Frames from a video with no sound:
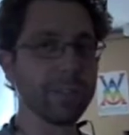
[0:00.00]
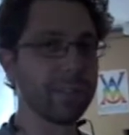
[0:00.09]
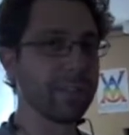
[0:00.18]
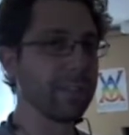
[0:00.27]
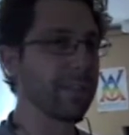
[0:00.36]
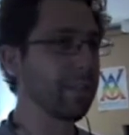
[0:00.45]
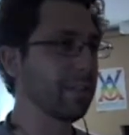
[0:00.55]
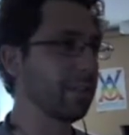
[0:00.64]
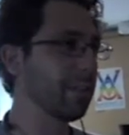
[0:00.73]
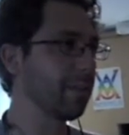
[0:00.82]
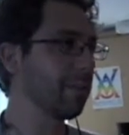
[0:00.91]
just
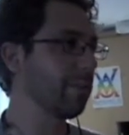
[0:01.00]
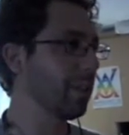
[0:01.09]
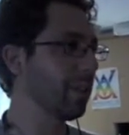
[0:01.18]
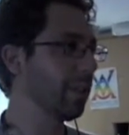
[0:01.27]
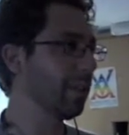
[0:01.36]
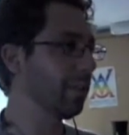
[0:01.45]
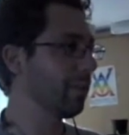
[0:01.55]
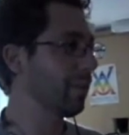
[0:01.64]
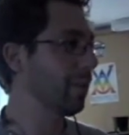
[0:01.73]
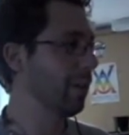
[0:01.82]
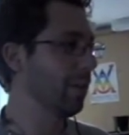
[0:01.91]
to really
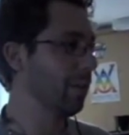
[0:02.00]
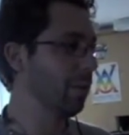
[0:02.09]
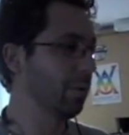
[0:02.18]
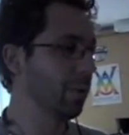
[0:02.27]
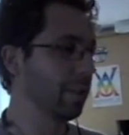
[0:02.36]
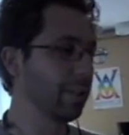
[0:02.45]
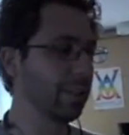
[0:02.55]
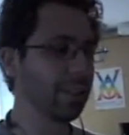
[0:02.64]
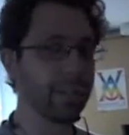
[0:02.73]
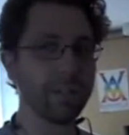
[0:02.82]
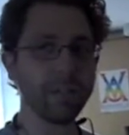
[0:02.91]
hone my
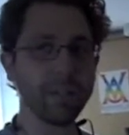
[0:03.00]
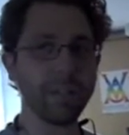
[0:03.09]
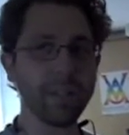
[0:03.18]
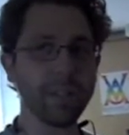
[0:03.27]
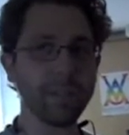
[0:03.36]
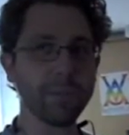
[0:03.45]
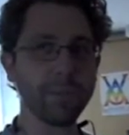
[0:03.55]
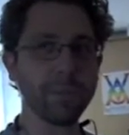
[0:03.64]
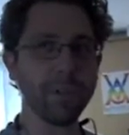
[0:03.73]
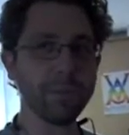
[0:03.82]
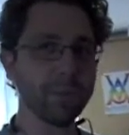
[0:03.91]
skill on one thing
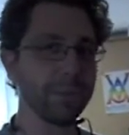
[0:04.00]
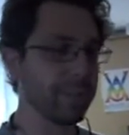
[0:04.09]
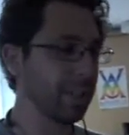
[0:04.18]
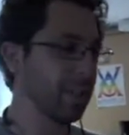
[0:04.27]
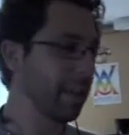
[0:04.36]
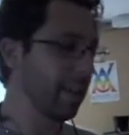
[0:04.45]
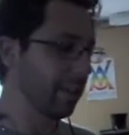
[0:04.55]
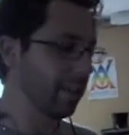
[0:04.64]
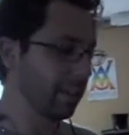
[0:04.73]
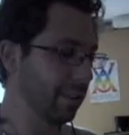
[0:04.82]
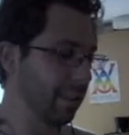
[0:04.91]
before I move to the
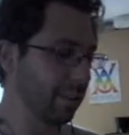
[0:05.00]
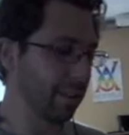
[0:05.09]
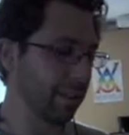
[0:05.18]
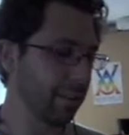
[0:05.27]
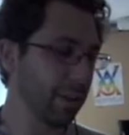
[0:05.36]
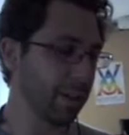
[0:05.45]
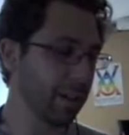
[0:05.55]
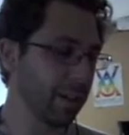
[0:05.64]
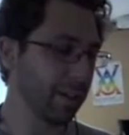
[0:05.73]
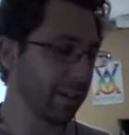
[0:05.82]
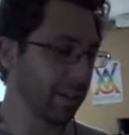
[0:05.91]
next, and mm -hmm. that's a mm-hmm. good way
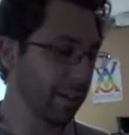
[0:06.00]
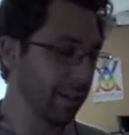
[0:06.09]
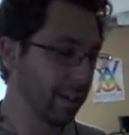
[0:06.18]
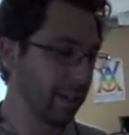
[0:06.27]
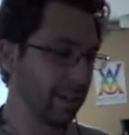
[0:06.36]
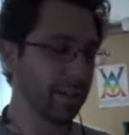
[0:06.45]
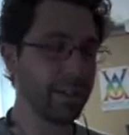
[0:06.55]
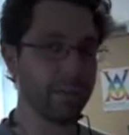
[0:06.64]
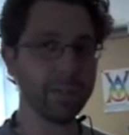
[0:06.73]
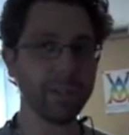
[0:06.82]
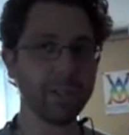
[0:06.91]
to, you
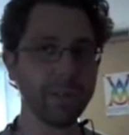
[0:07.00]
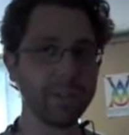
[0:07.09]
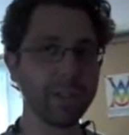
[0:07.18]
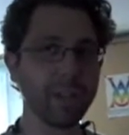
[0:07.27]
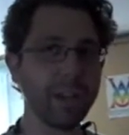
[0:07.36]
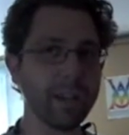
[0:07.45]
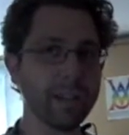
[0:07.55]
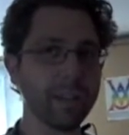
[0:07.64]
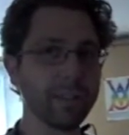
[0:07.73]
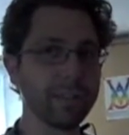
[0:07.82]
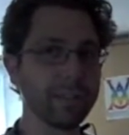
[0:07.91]
know, build up stock.
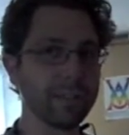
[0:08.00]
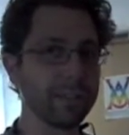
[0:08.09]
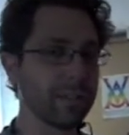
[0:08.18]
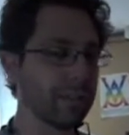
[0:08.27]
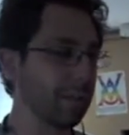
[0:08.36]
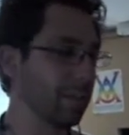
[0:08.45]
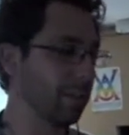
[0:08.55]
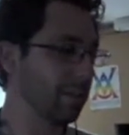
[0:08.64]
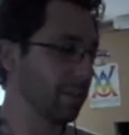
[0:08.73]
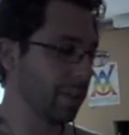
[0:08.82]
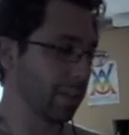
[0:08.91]
I'll you know,
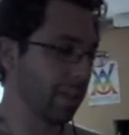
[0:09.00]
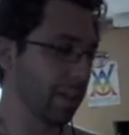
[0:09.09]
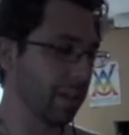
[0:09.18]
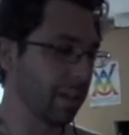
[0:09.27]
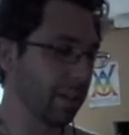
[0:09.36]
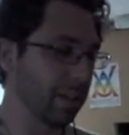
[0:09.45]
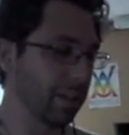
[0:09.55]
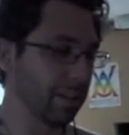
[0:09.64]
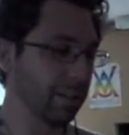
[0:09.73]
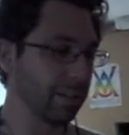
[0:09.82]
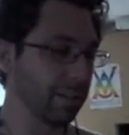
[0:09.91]
switch the
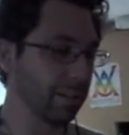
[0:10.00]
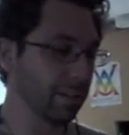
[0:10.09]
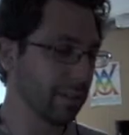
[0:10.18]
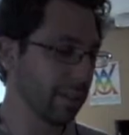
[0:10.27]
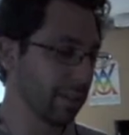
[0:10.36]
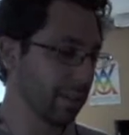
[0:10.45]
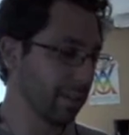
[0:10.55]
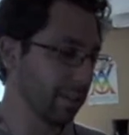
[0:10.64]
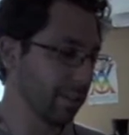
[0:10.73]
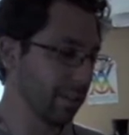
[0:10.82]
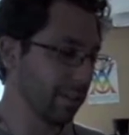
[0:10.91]
colors and
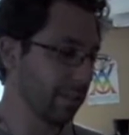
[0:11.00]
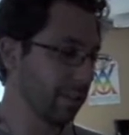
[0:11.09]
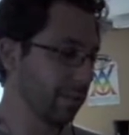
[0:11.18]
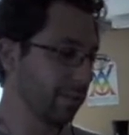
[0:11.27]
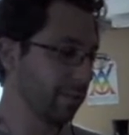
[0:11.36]
just